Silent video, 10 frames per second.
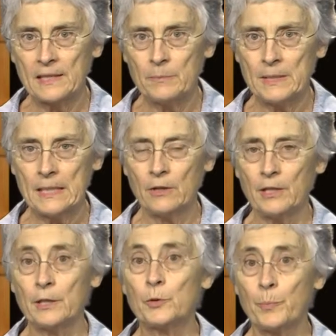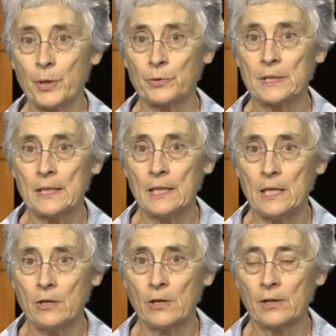materials posted
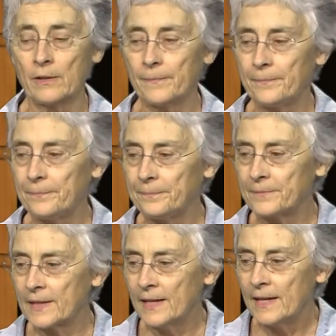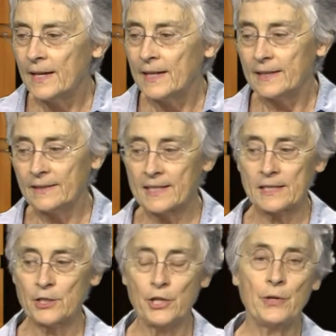here. In Lesson
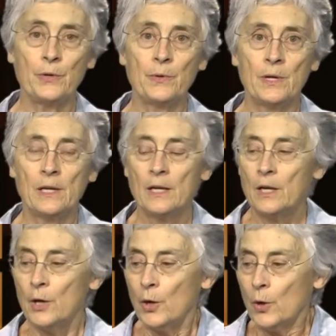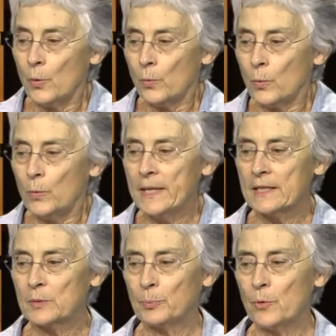2, we
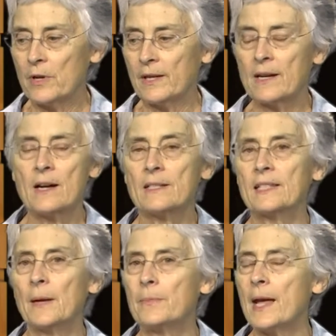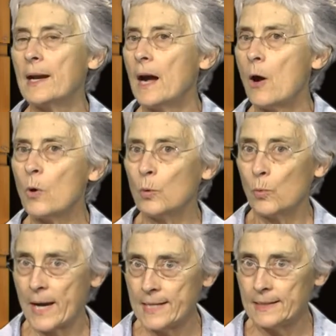explore the concept that our
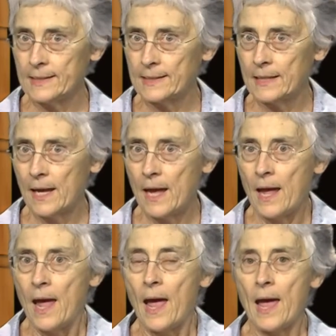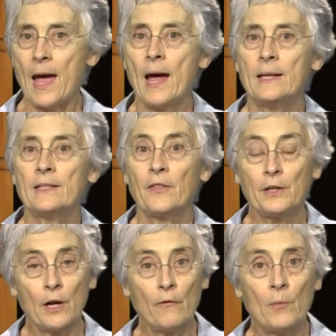rights and the
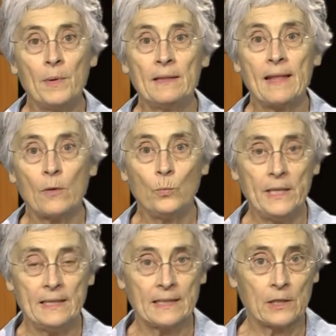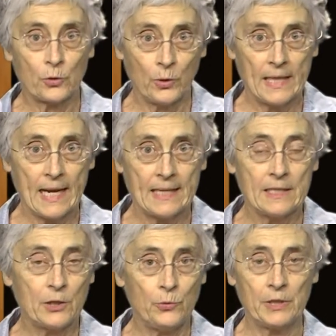government that we created
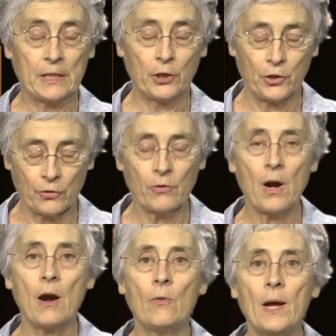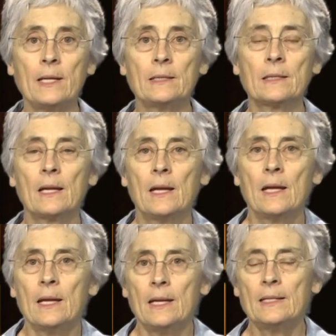to secure our rights
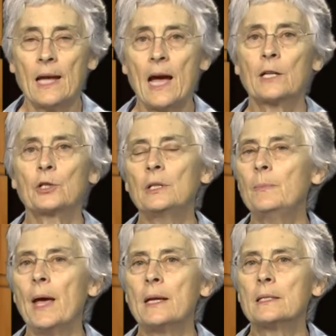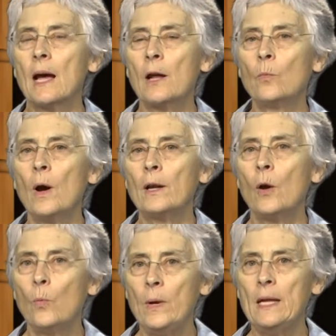is actually based on what
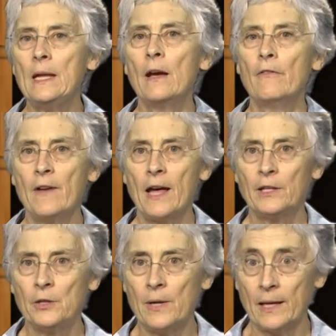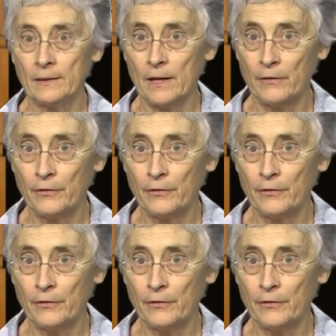we value and love.